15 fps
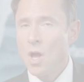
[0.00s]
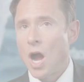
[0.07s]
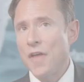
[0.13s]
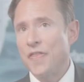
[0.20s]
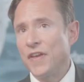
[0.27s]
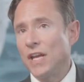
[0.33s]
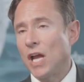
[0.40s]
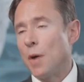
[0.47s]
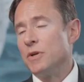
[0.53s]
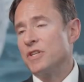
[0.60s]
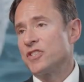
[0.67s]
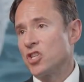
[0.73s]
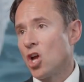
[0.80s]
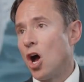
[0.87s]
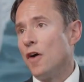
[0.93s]
I think I would
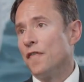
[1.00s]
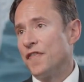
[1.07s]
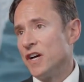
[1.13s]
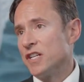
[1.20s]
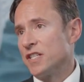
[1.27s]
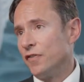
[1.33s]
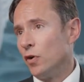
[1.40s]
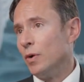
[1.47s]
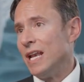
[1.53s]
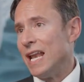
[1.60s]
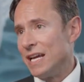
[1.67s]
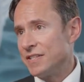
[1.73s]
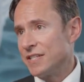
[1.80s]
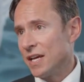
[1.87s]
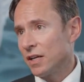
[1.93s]
start first of all with
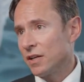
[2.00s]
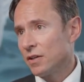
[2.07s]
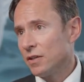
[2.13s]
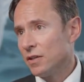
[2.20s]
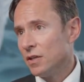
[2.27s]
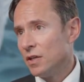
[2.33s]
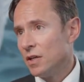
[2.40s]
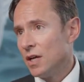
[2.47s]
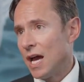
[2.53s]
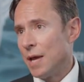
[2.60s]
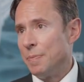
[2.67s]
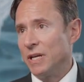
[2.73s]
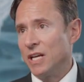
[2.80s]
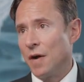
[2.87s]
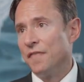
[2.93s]
LASIK and
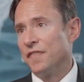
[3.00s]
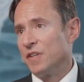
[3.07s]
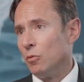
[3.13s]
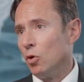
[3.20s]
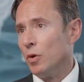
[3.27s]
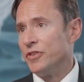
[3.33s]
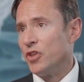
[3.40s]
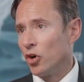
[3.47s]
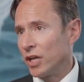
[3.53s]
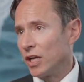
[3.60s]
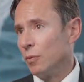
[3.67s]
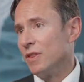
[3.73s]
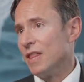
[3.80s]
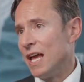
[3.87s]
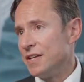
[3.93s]
be comfortable with docking
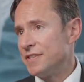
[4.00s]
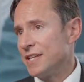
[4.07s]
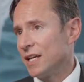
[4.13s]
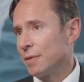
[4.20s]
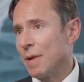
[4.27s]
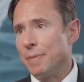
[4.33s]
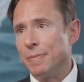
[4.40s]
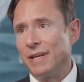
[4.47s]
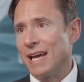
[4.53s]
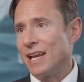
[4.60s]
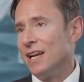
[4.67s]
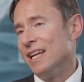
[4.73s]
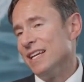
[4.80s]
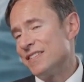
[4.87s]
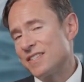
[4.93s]
with LASIK, maybe get
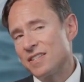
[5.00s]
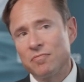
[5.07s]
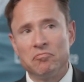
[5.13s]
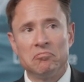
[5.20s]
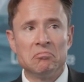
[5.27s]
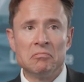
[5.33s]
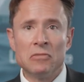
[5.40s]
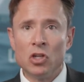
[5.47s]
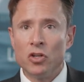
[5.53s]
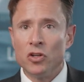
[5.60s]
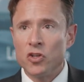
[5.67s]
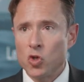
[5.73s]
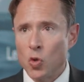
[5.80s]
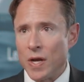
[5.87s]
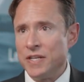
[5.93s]
at least
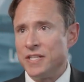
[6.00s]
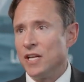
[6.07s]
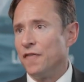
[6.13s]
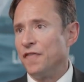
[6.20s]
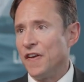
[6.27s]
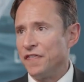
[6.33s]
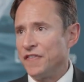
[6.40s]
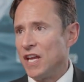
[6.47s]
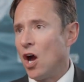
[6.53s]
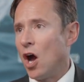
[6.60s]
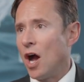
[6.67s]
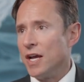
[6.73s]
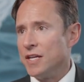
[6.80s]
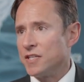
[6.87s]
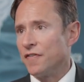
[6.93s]
20 to 50
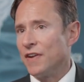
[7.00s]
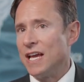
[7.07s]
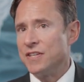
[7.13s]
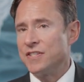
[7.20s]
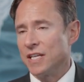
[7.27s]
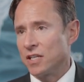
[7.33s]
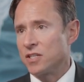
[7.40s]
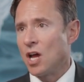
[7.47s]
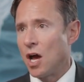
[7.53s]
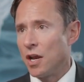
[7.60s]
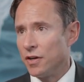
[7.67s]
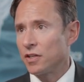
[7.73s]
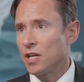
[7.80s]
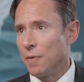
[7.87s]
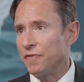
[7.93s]
eyes of LASIK
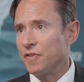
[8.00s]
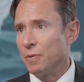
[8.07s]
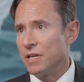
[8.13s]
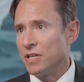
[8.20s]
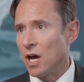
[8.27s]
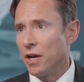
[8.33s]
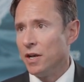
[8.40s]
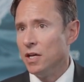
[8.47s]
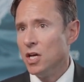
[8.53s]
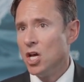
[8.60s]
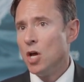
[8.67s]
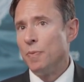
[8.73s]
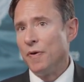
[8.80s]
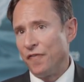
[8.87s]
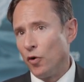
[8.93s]
done, comfortably done,
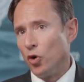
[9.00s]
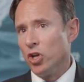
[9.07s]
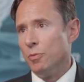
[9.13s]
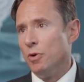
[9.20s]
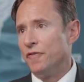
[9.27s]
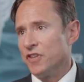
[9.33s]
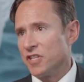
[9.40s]
before you move to